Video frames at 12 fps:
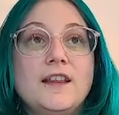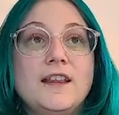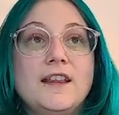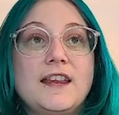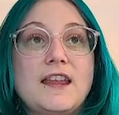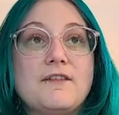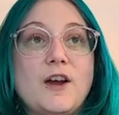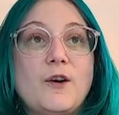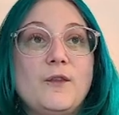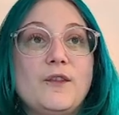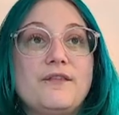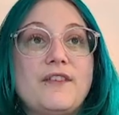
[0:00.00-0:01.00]
gave out
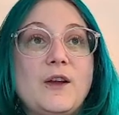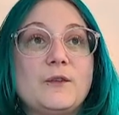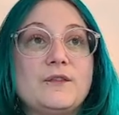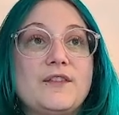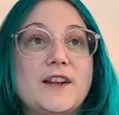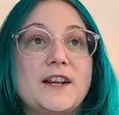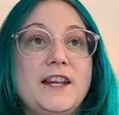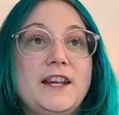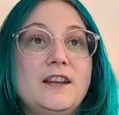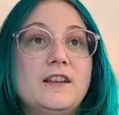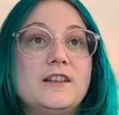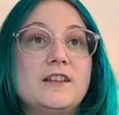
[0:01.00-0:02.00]
the Fountain
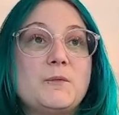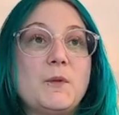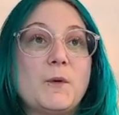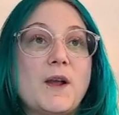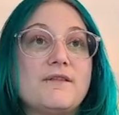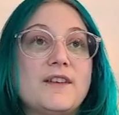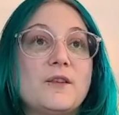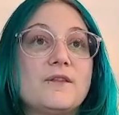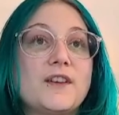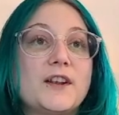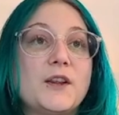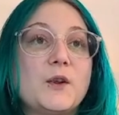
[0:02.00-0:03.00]
Fairy. People got Fountain
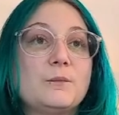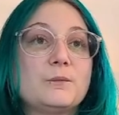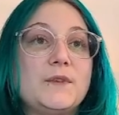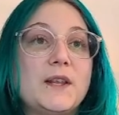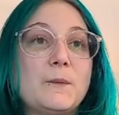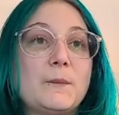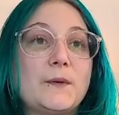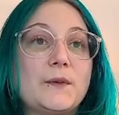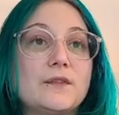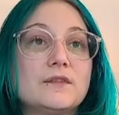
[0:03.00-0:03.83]
Fairy dips